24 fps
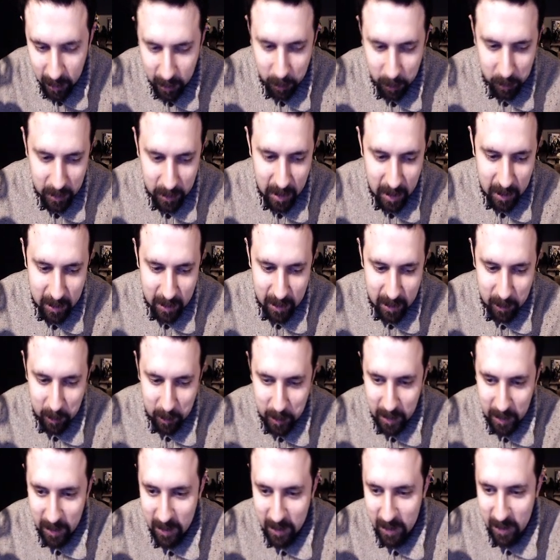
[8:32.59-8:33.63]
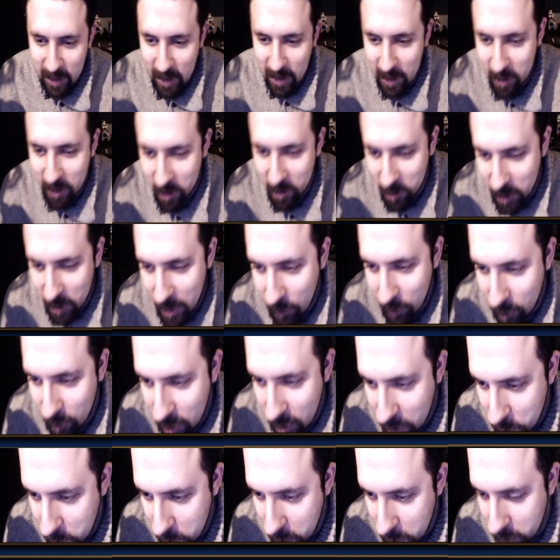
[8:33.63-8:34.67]
but that's being said, you don't have a lot
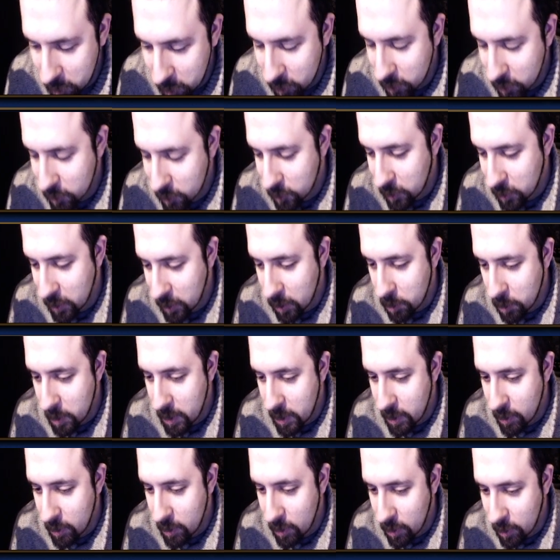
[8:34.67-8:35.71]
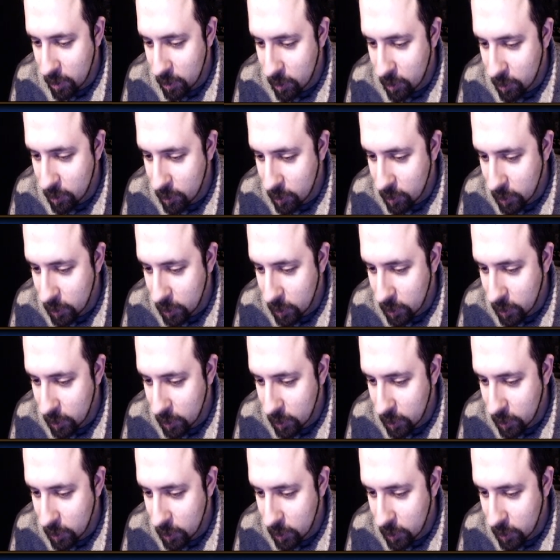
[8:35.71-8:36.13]
of partners for LB uh,